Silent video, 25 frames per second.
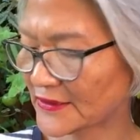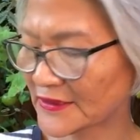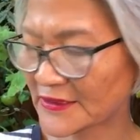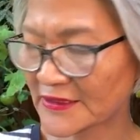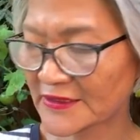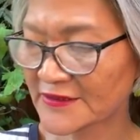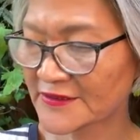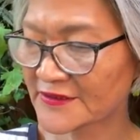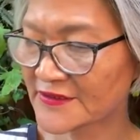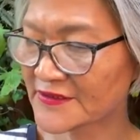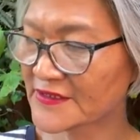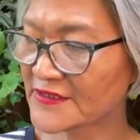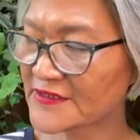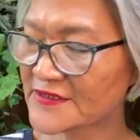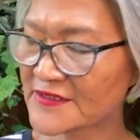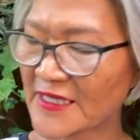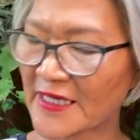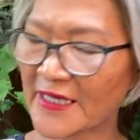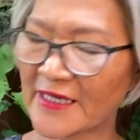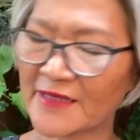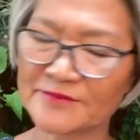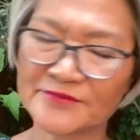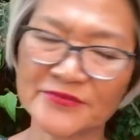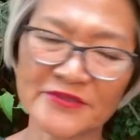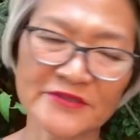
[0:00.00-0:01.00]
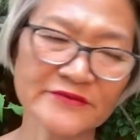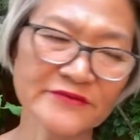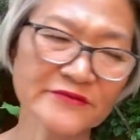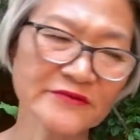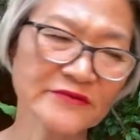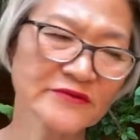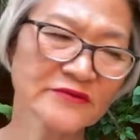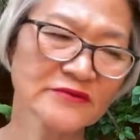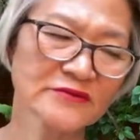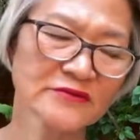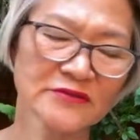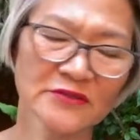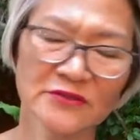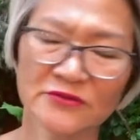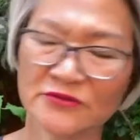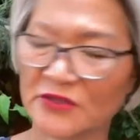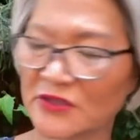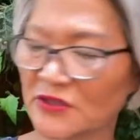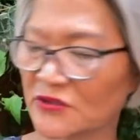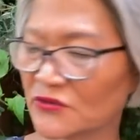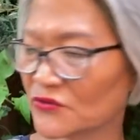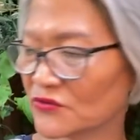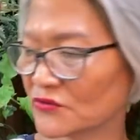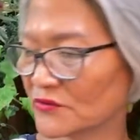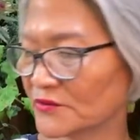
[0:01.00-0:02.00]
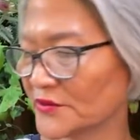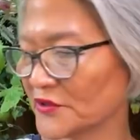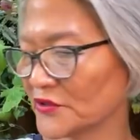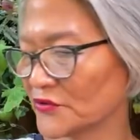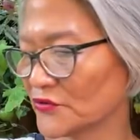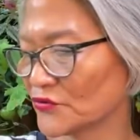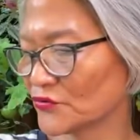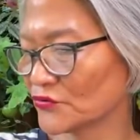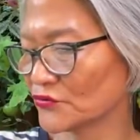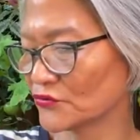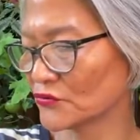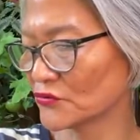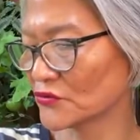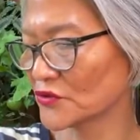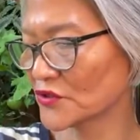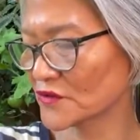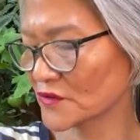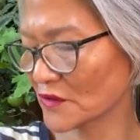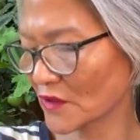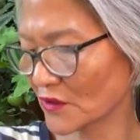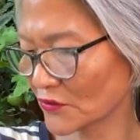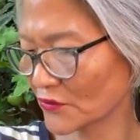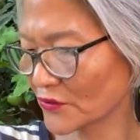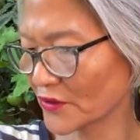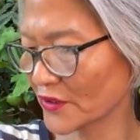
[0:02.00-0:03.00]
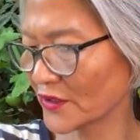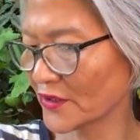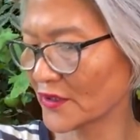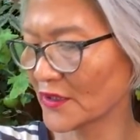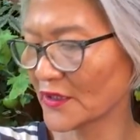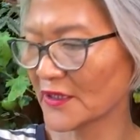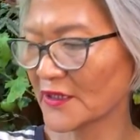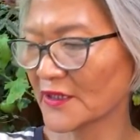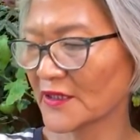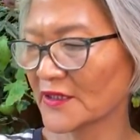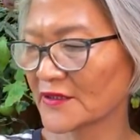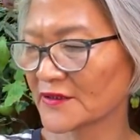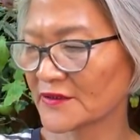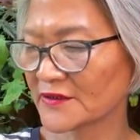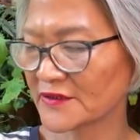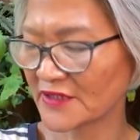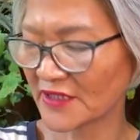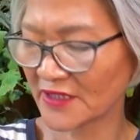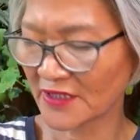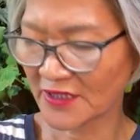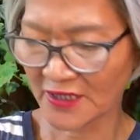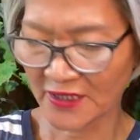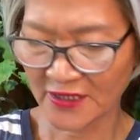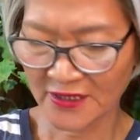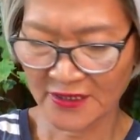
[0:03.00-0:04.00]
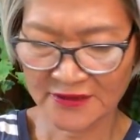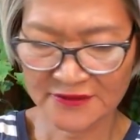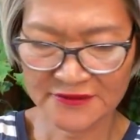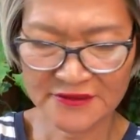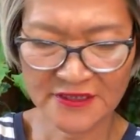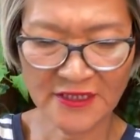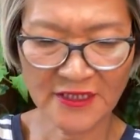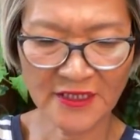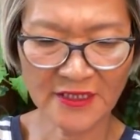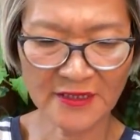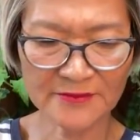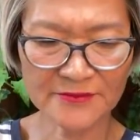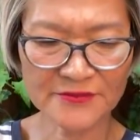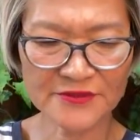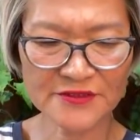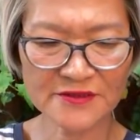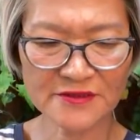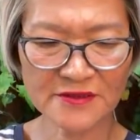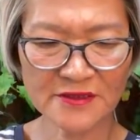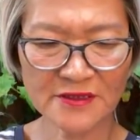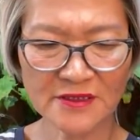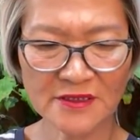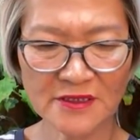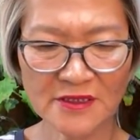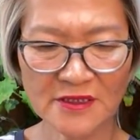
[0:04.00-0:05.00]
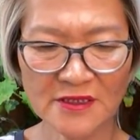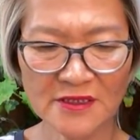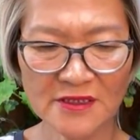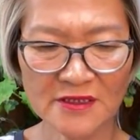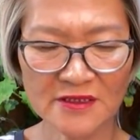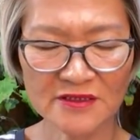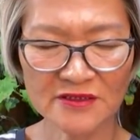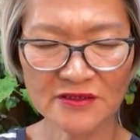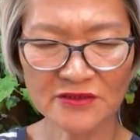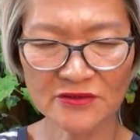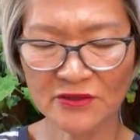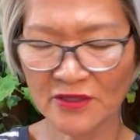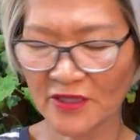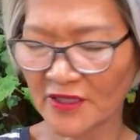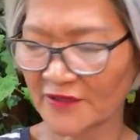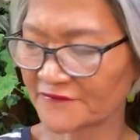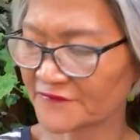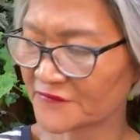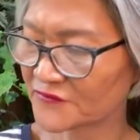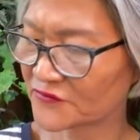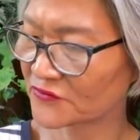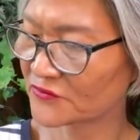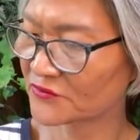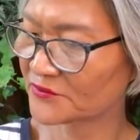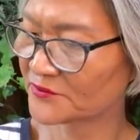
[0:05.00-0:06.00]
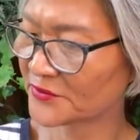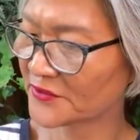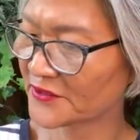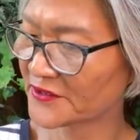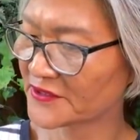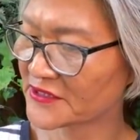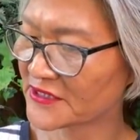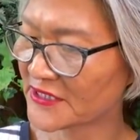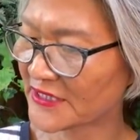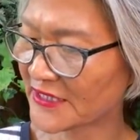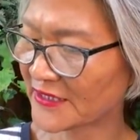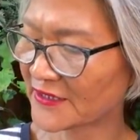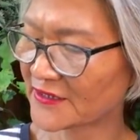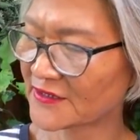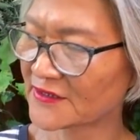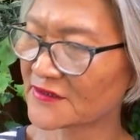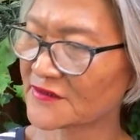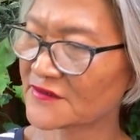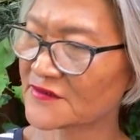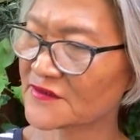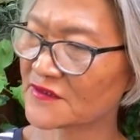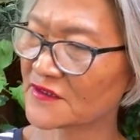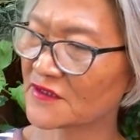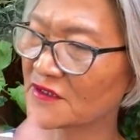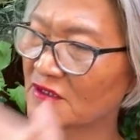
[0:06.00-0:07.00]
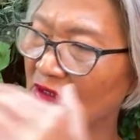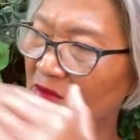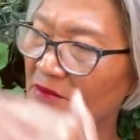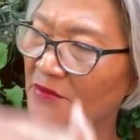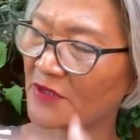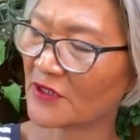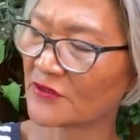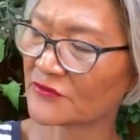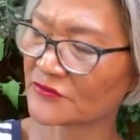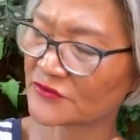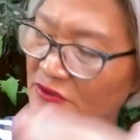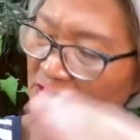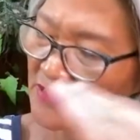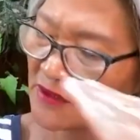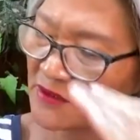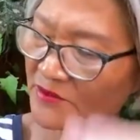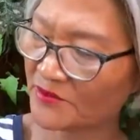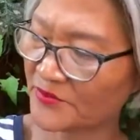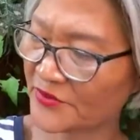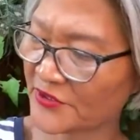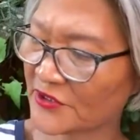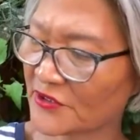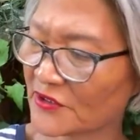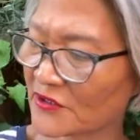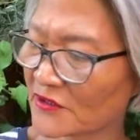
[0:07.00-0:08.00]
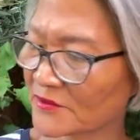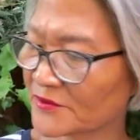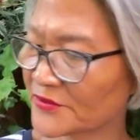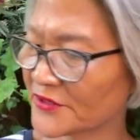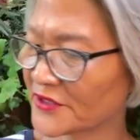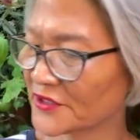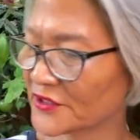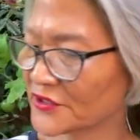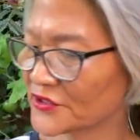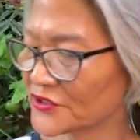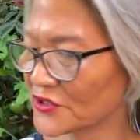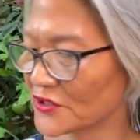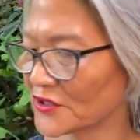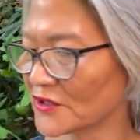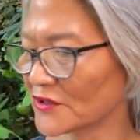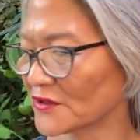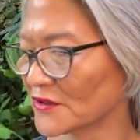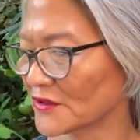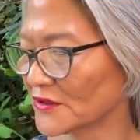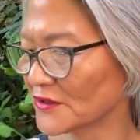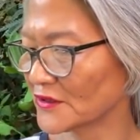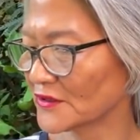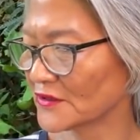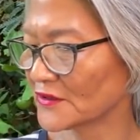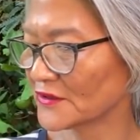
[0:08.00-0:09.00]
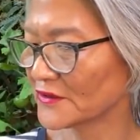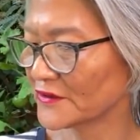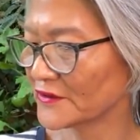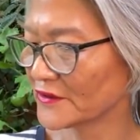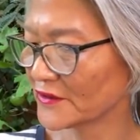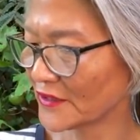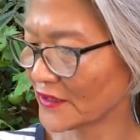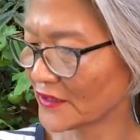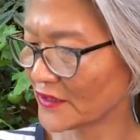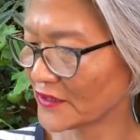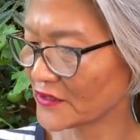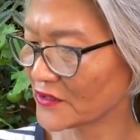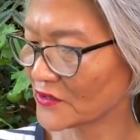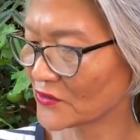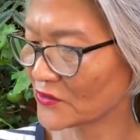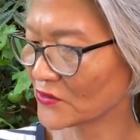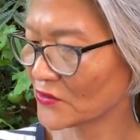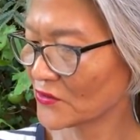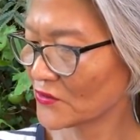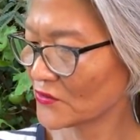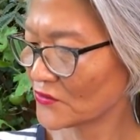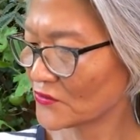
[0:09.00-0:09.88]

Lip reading: Things happen. No need to be too sorry. There are times you have to protect, think about a bigger picture. I know.